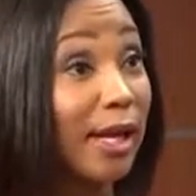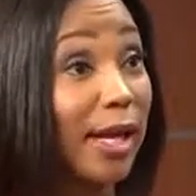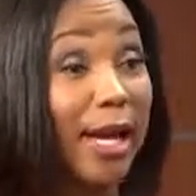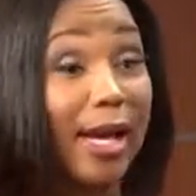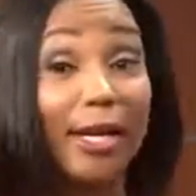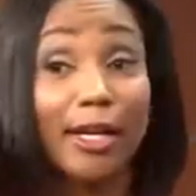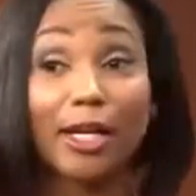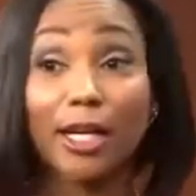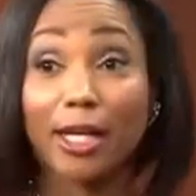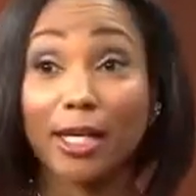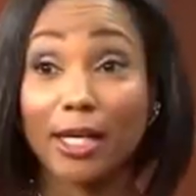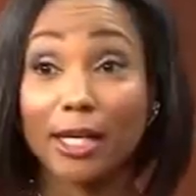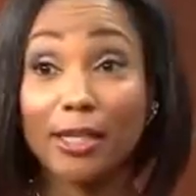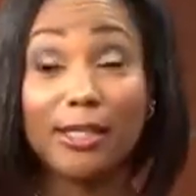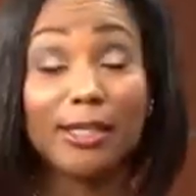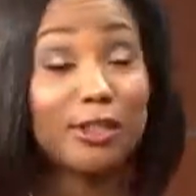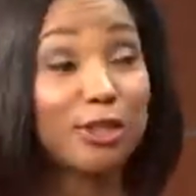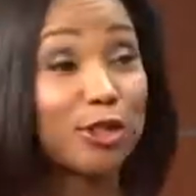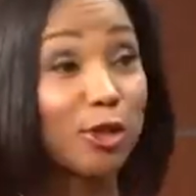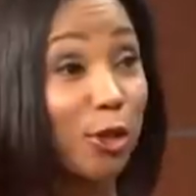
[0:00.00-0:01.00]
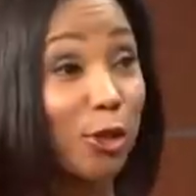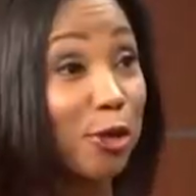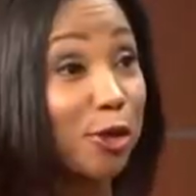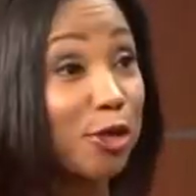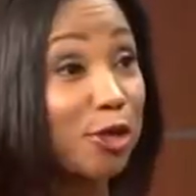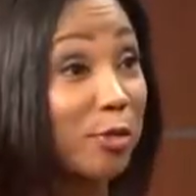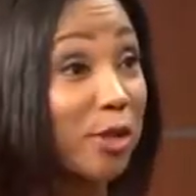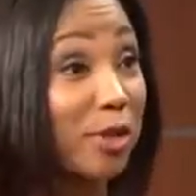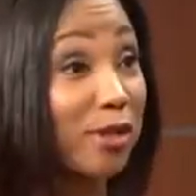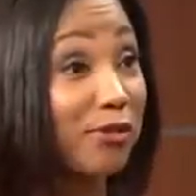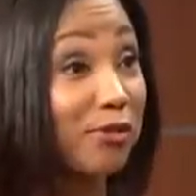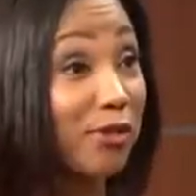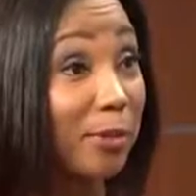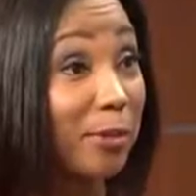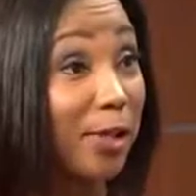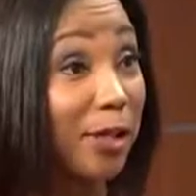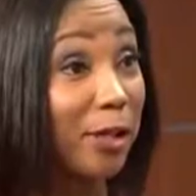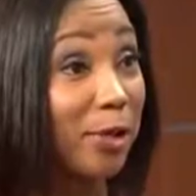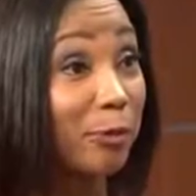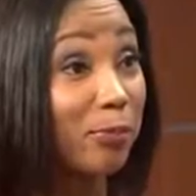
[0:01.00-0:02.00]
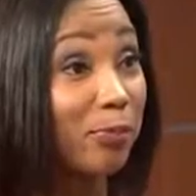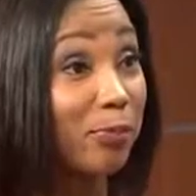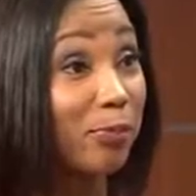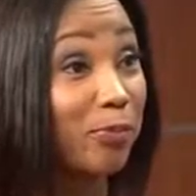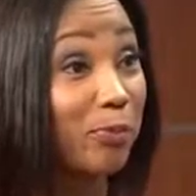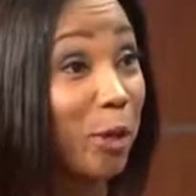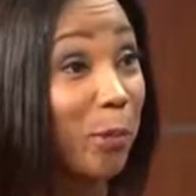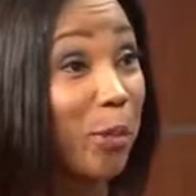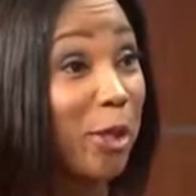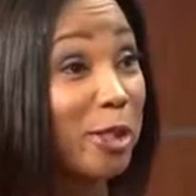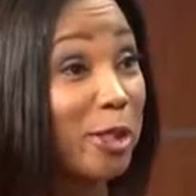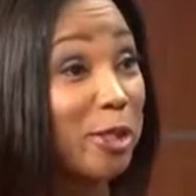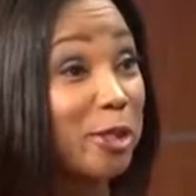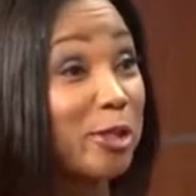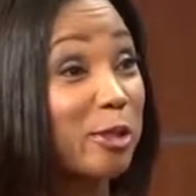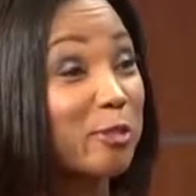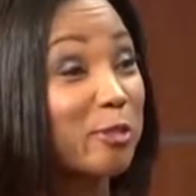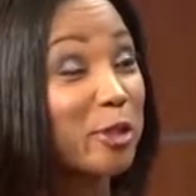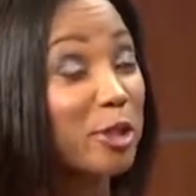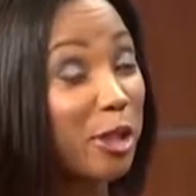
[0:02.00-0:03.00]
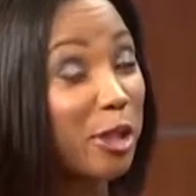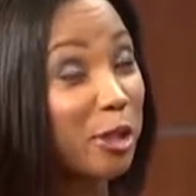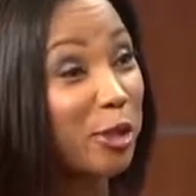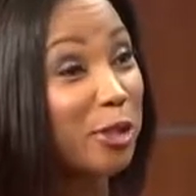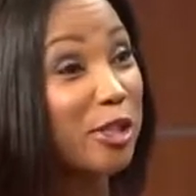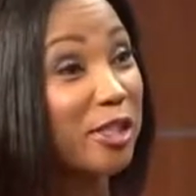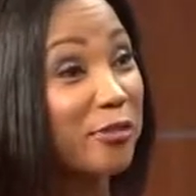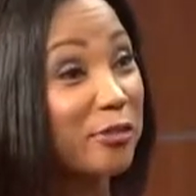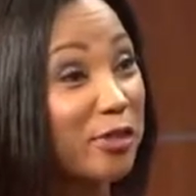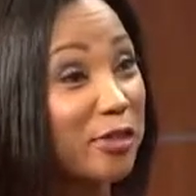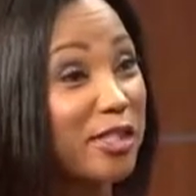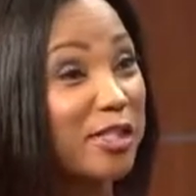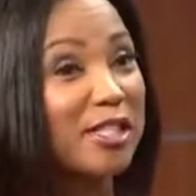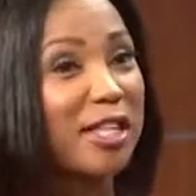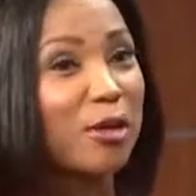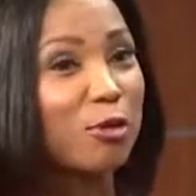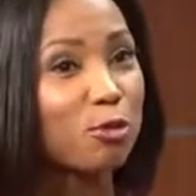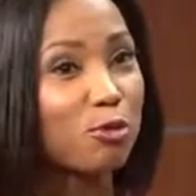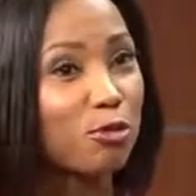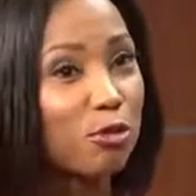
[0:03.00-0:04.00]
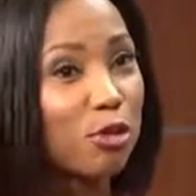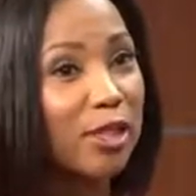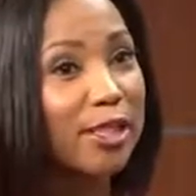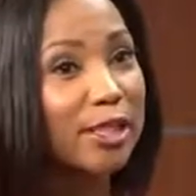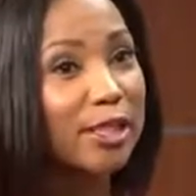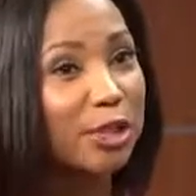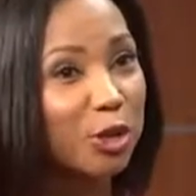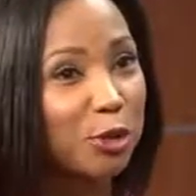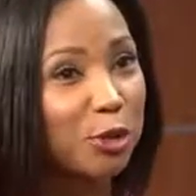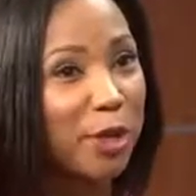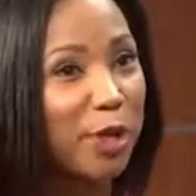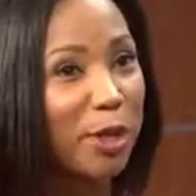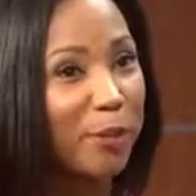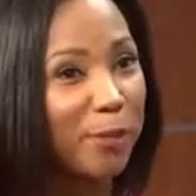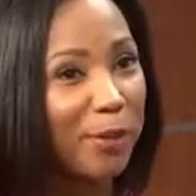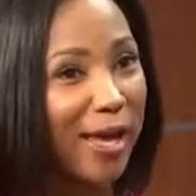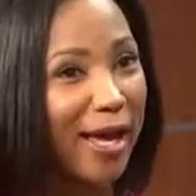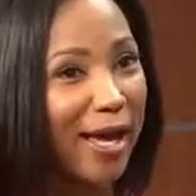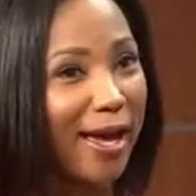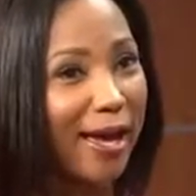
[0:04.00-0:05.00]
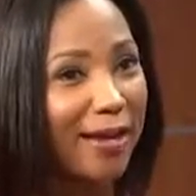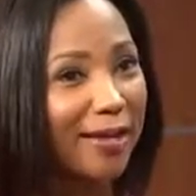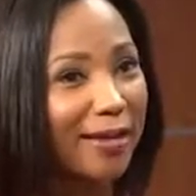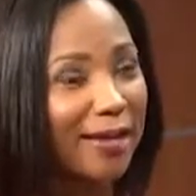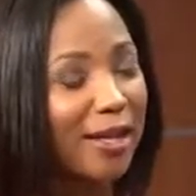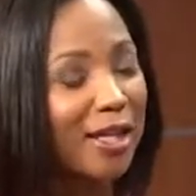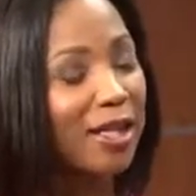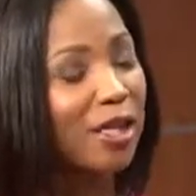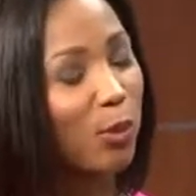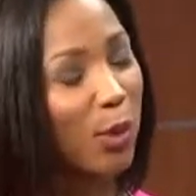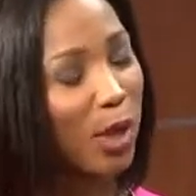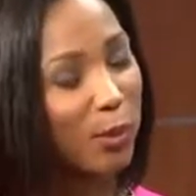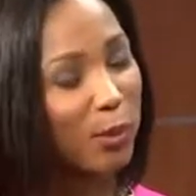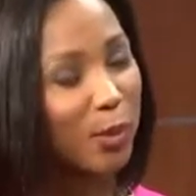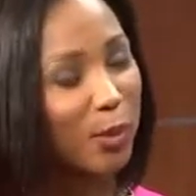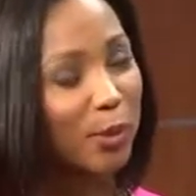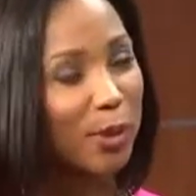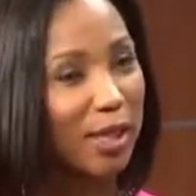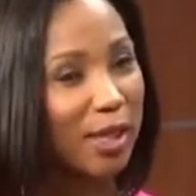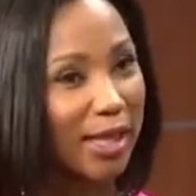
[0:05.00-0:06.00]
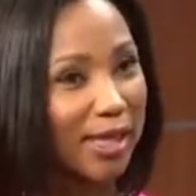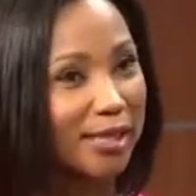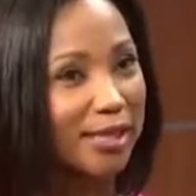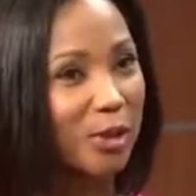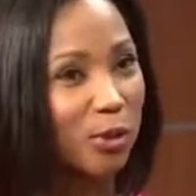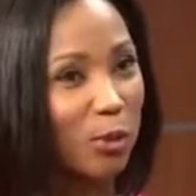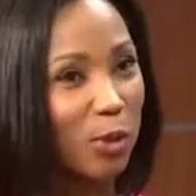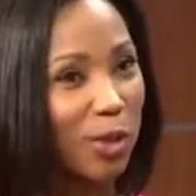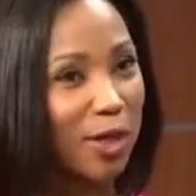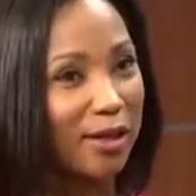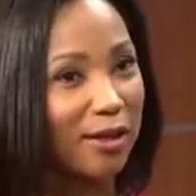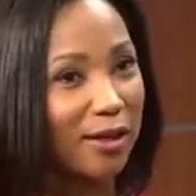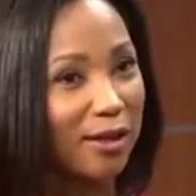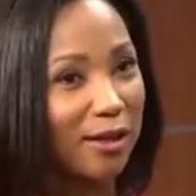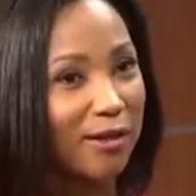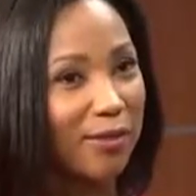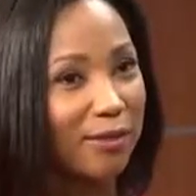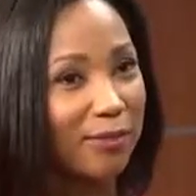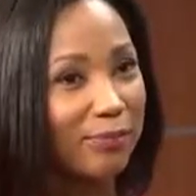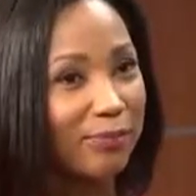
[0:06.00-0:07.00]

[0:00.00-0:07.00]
And he needs to learn to speak female. Because there's some gender differences that really do impact the way we relate to one another.